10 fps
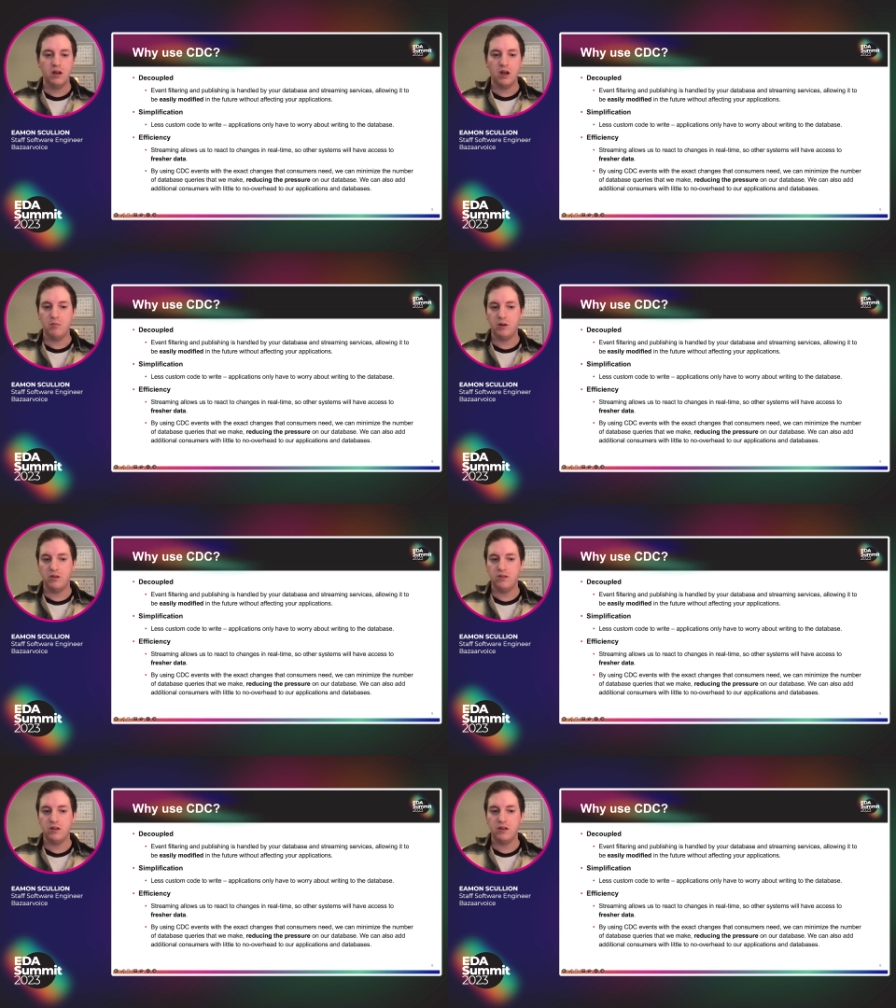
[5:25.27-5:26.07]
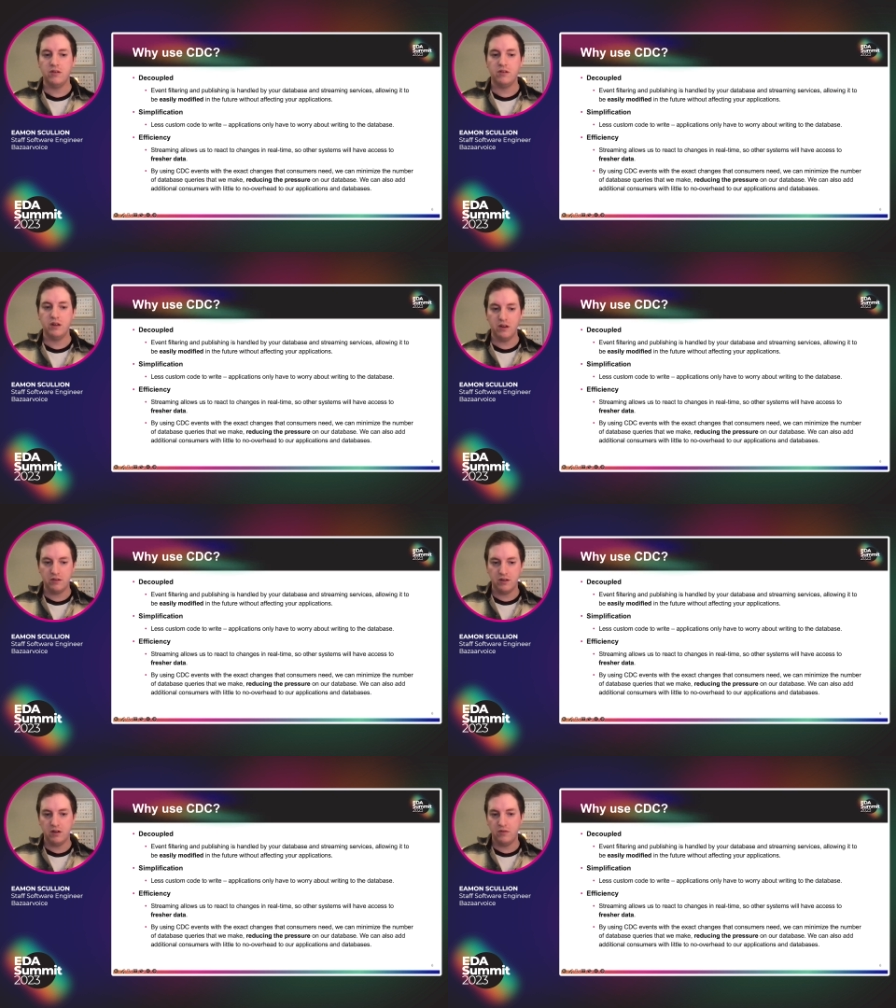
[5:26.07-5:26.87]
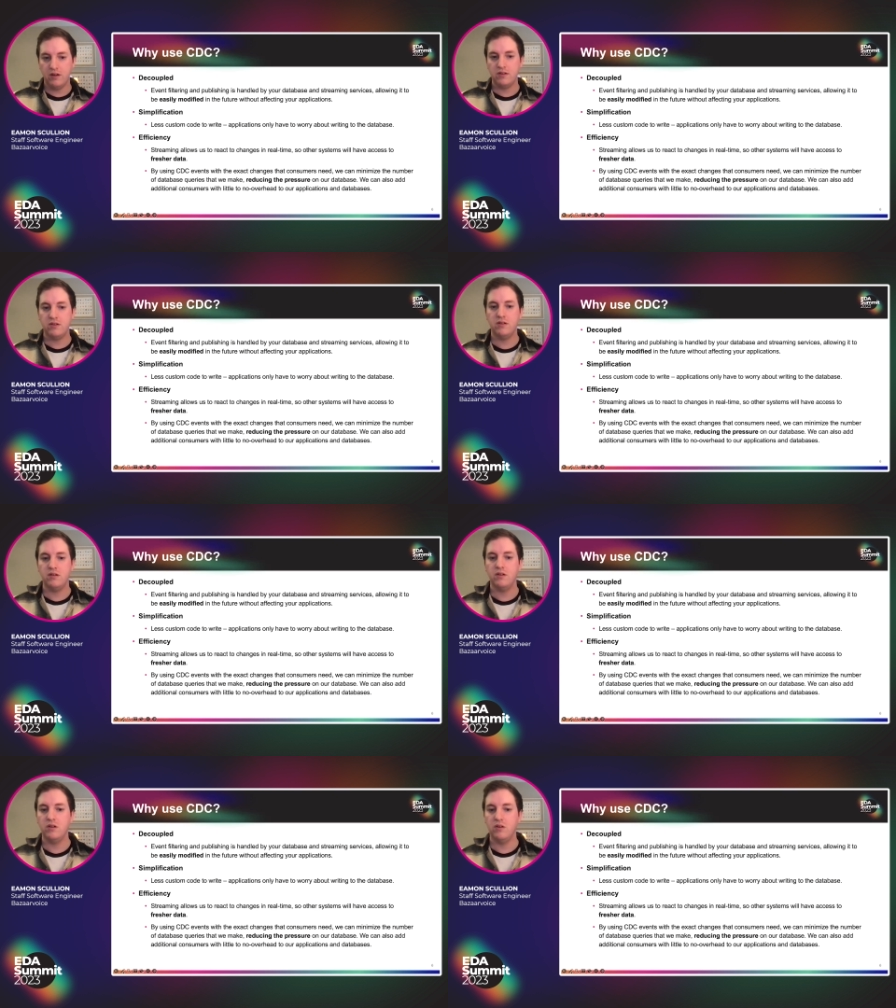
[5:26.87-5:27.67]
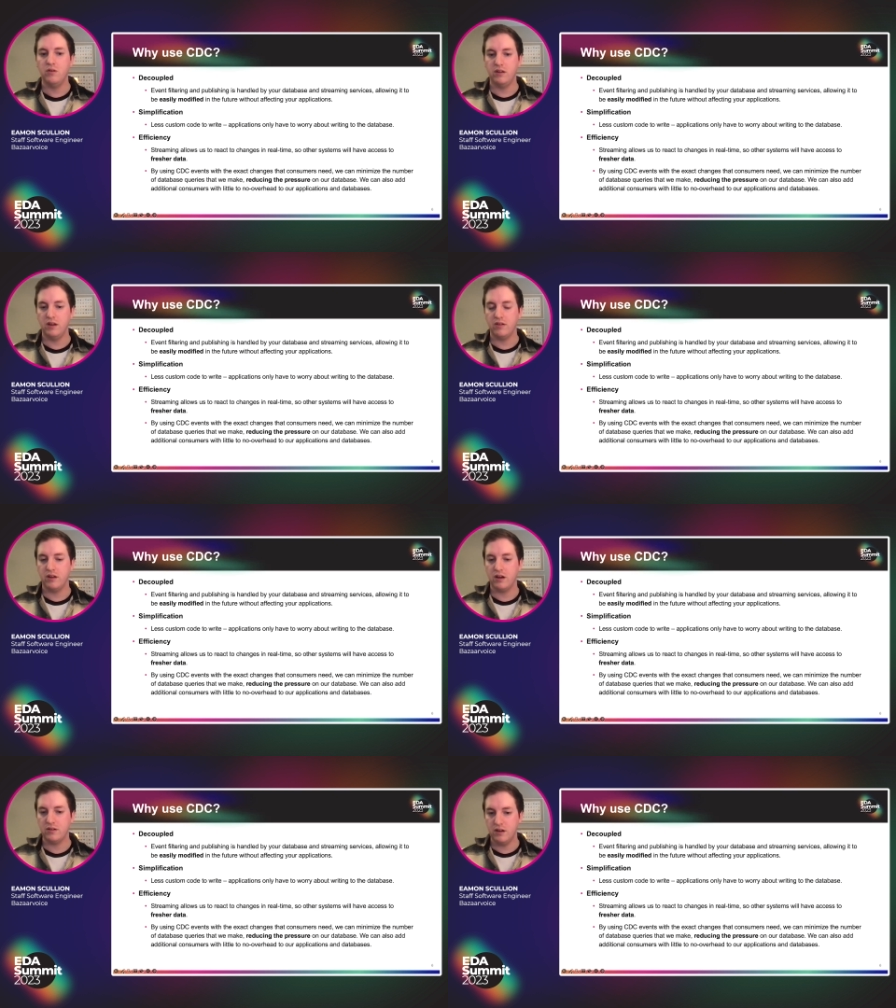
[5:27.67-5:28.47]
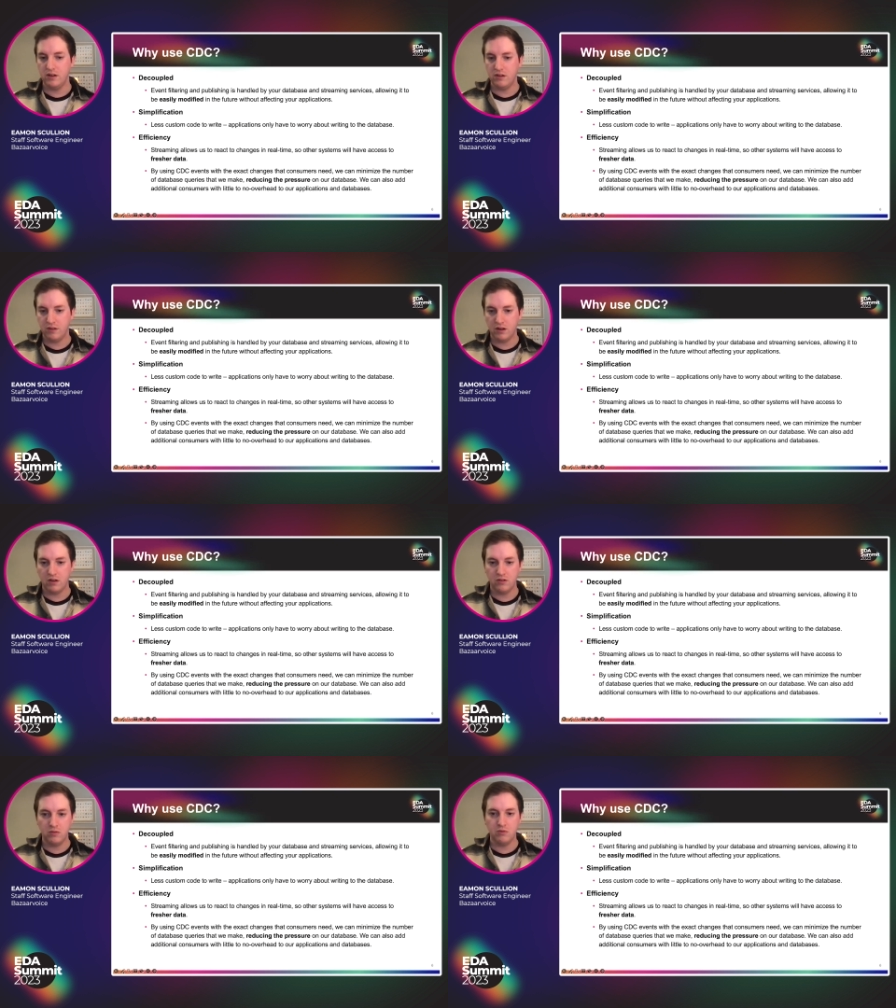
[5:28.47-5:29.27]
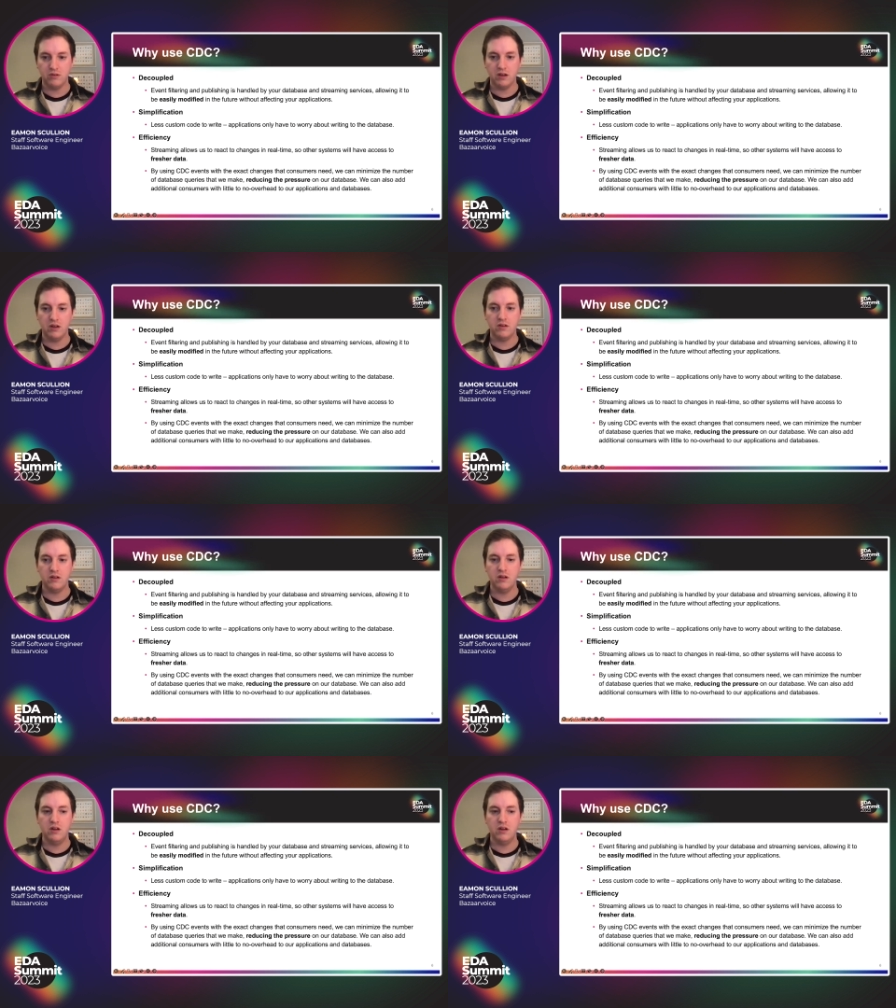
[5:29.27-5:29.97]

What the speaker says: And by using CDC events with the exact changes that consumers need,